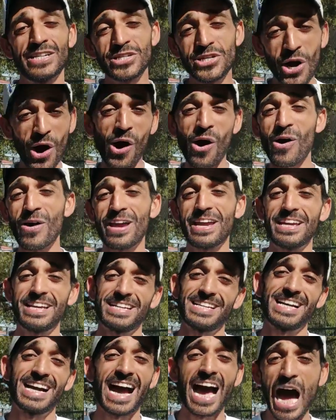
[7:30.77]
joy,
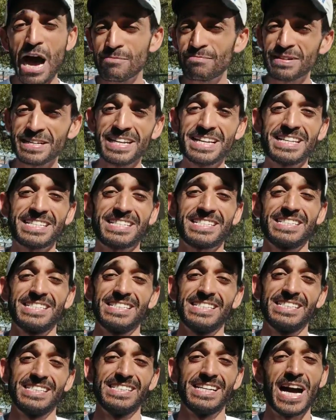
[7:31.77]
happiness,
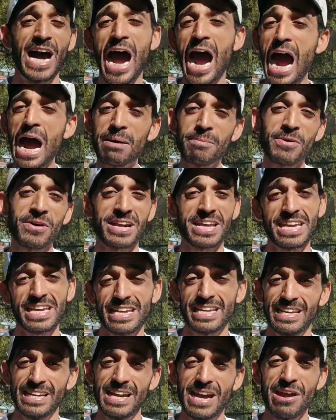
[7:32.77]
harmony,
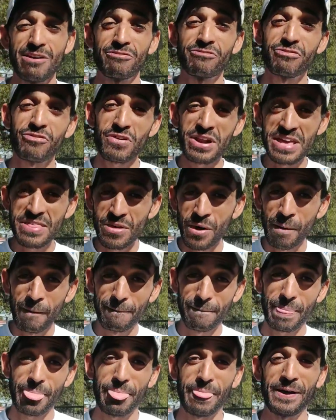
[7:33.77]

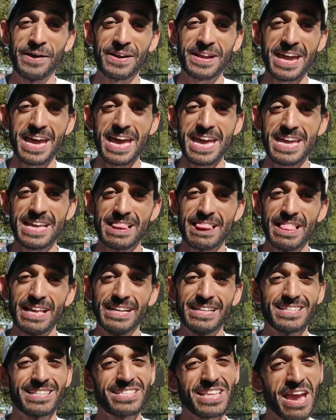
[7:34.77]
freedom, okay?
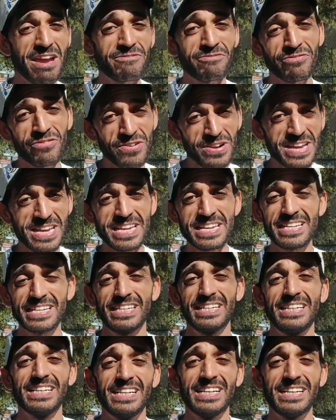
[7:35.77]
Stay free,
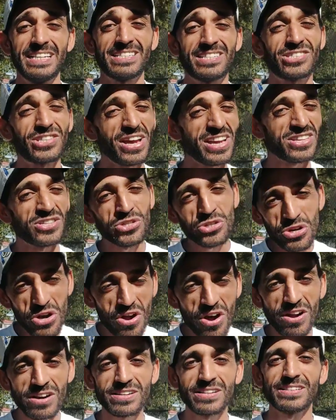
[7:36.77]
stay
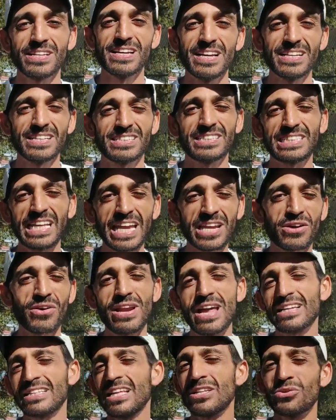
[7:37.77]
strong, stay
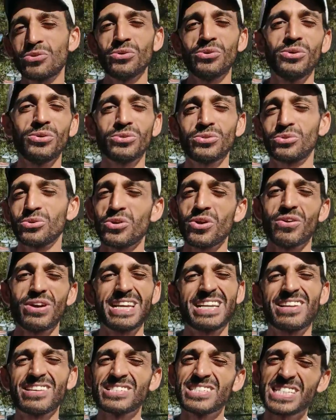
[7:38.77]
connected to, to your
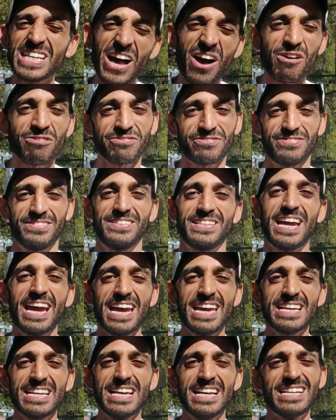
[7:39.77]
inner self,
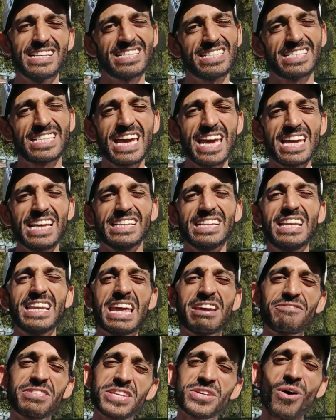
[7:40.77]
okay? Stay,
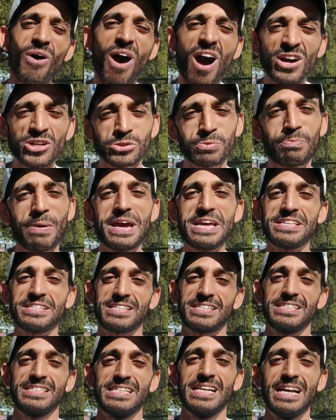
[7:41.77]
live in your heart
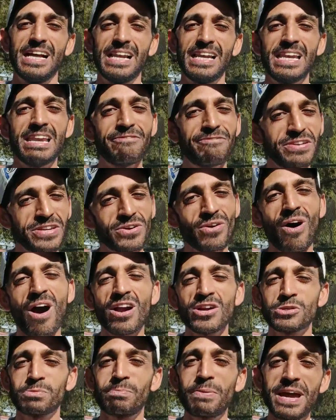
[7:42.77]
space. Live in your
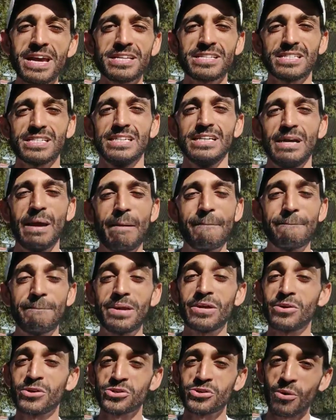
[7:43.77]
heart space
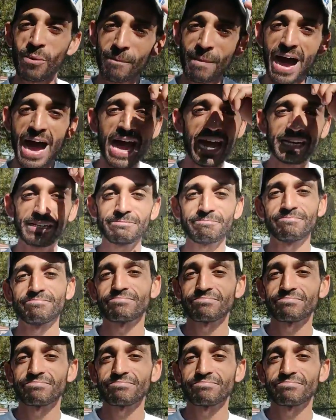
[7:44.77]
because your mind